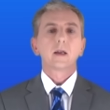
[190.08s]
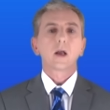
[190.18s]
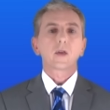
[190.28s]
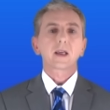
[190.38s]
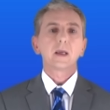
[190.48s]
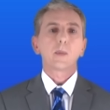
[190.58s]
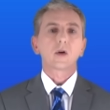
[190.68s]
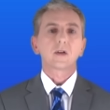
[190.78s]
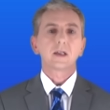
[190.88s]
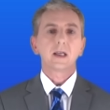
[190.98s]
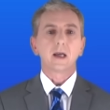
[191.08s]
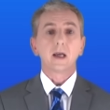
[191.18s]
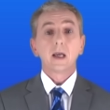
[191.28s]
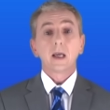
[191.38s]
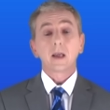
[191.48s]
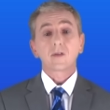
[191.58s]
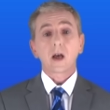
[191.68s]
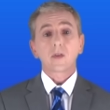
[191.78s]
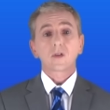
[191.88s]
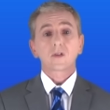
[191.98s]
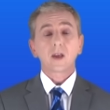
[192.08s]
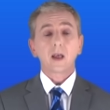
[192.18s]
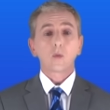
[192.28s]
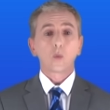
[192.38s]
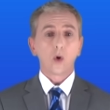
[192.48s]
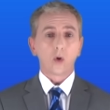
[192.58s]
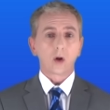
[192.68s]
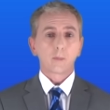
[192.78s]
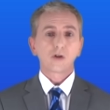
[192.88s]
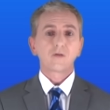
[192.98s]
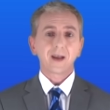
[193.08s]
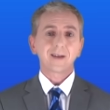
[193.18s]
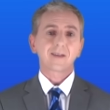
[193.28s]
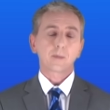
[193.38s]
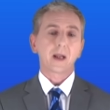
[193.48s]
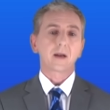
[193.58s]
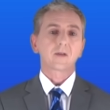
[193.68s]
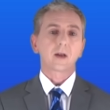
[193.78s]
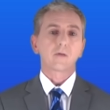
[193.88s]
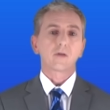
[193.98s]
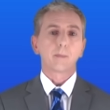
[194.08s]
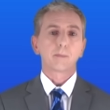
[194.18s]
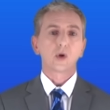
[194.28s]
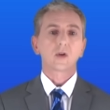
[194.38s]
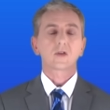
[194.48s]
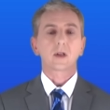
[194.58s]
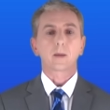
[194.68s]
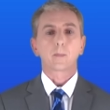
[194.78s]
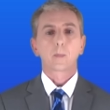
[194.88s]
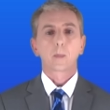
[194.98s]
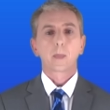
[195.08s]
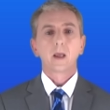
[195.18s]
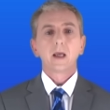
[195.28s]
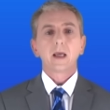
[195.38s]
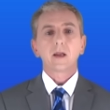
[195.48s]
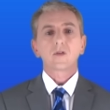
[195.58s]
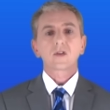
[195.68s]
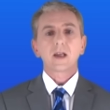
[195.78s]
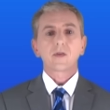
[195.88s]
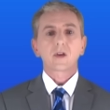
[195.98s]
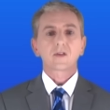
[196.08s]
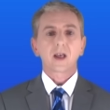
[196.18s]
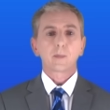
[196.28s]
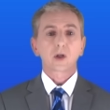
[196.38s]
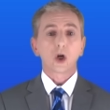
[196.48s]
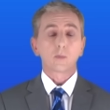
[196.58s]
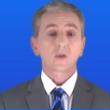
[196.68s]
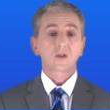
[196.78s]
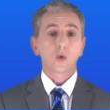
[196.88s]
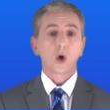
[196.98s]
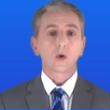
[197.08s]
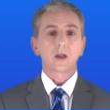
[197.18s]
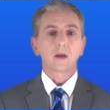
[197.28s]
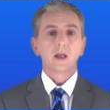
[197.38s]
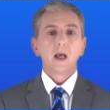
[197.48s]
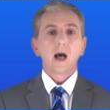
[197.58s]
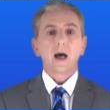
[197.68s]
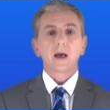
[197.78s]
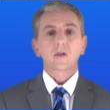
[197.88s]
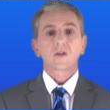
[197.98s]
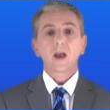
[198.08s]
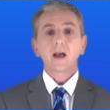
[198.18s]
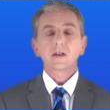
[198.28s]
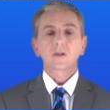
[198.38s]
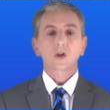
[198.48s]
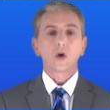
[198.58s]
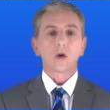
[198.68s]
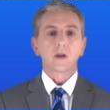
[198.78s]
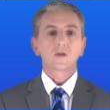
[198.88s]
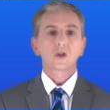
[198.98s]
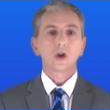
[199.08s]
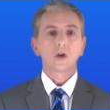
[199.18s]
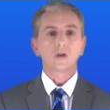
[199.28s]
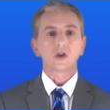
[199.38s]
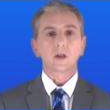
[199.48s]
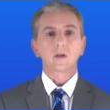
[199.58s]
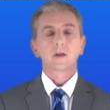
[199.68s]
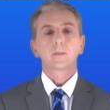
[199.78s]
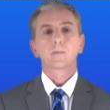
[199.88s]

Now the key point here is that the cell wall prevents the plant cell from bursting. Instead, the cell becomes swollen, and scientists call this turgid.